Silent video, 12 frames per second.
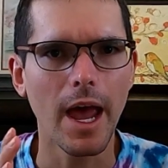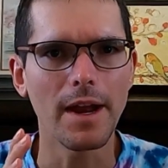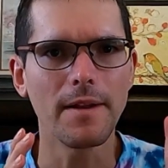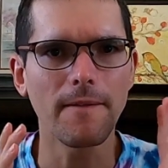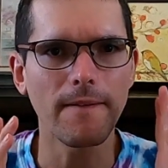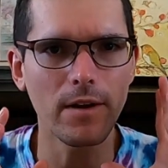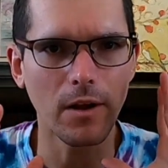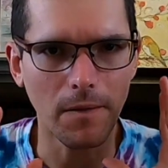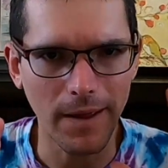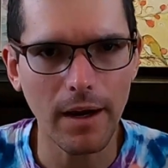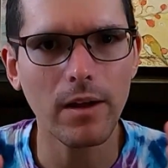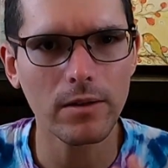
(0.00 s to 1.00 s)
And,
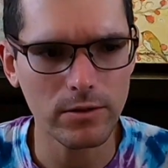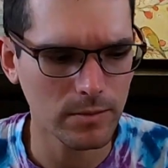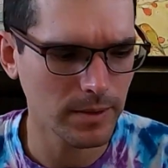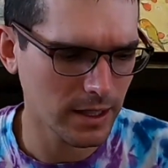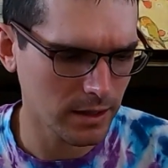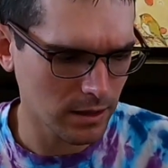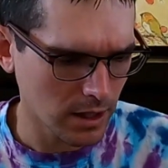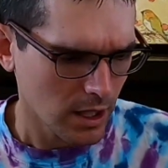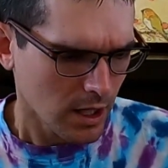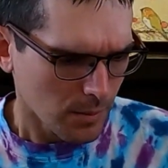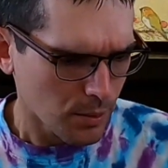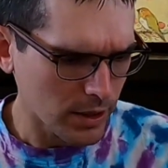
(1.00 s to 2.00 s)
that also made it
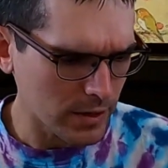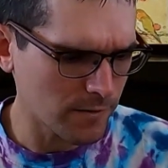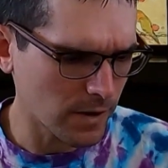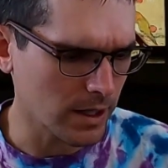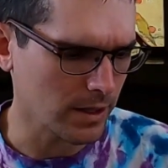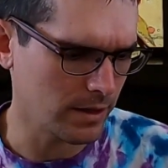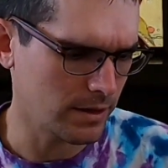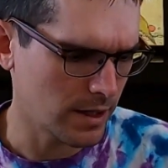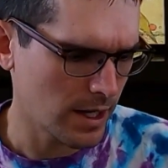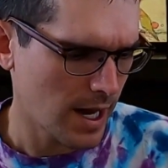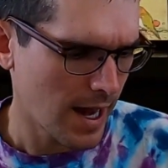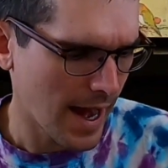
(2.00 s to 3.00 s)
pretty fun.
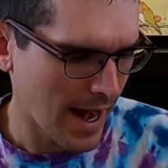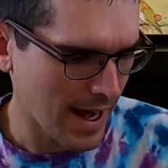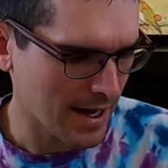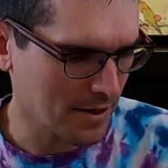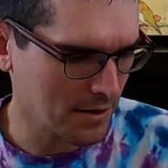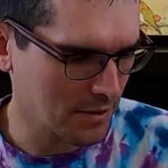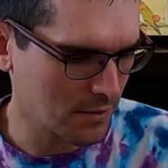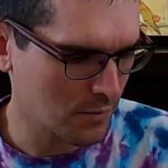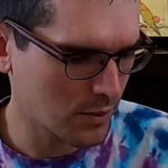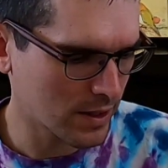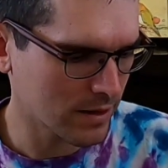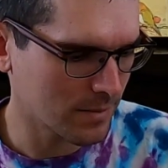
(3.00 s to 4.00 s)
And
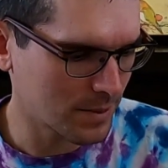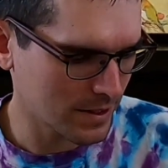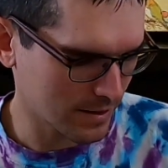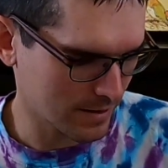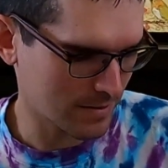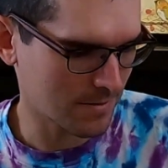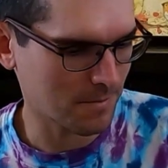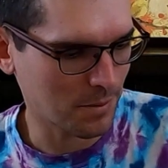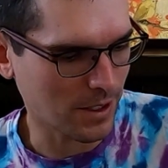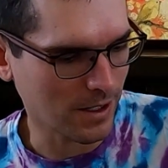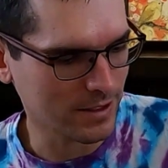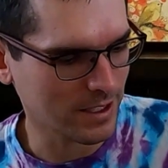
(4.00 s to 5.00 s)
one of the biggest
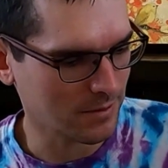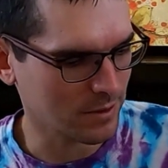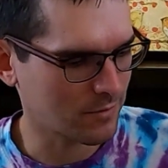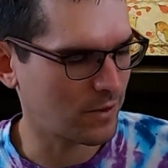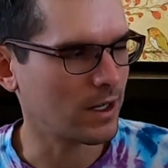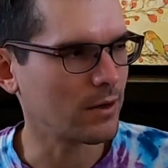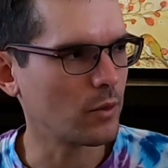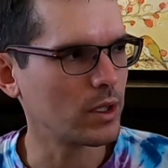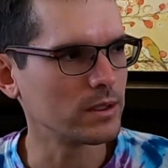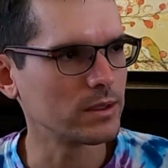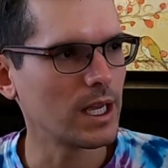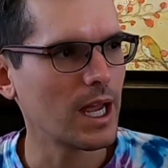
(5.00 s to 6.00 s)
parts that was fun
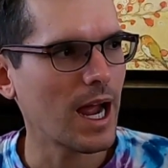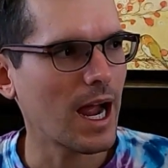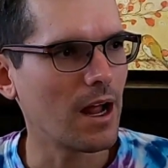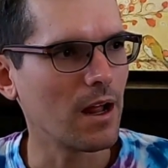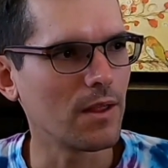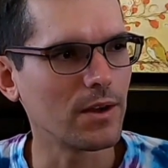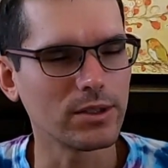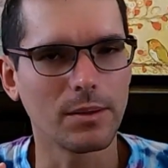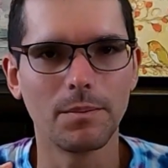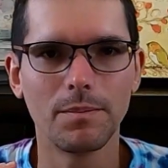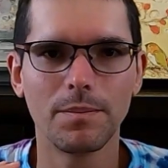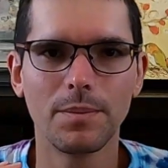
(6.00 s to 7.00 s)
was there's
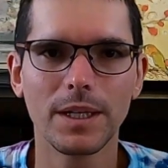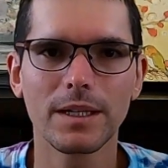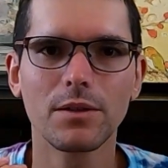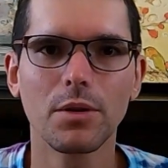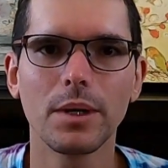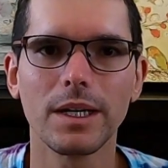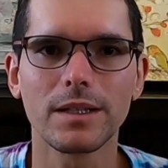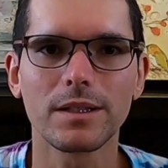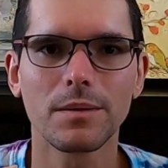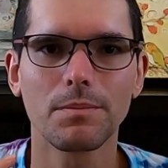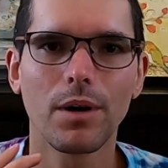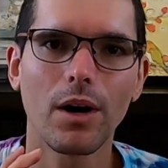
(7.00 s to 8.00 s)
a big
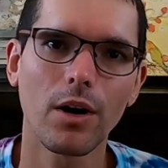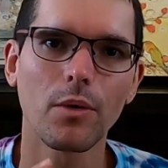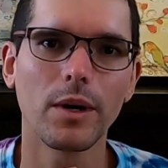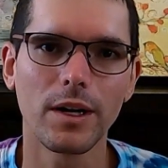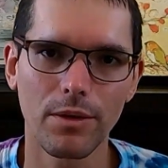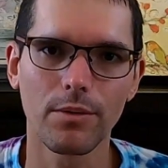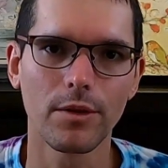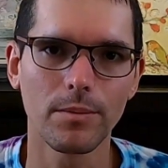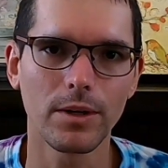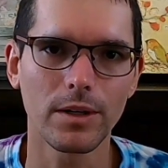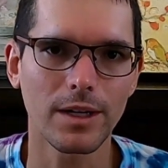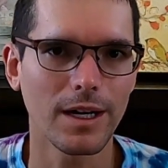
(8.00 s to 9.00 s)
twist partway through the
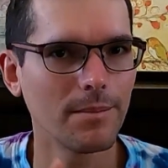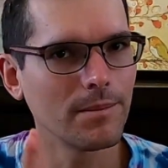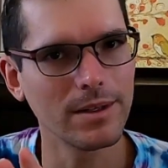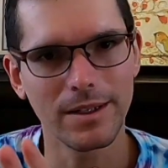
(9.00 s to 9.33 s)
book.